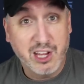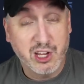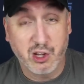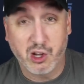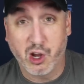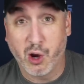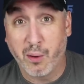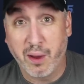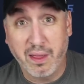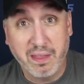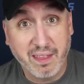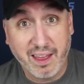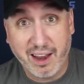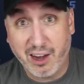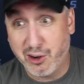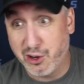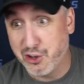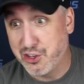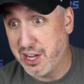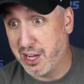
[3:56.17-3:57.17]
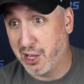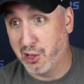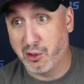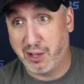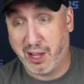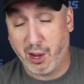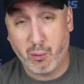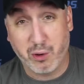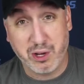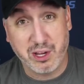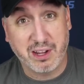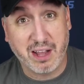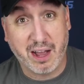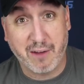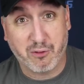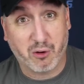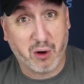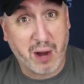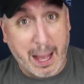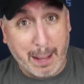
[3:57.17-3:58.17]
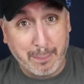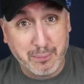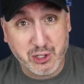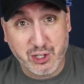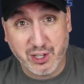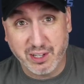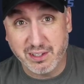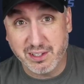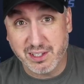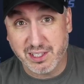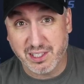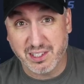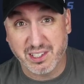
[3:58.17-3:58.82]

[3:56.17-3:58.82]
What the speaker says: You go in there, you take a look at what you got for options.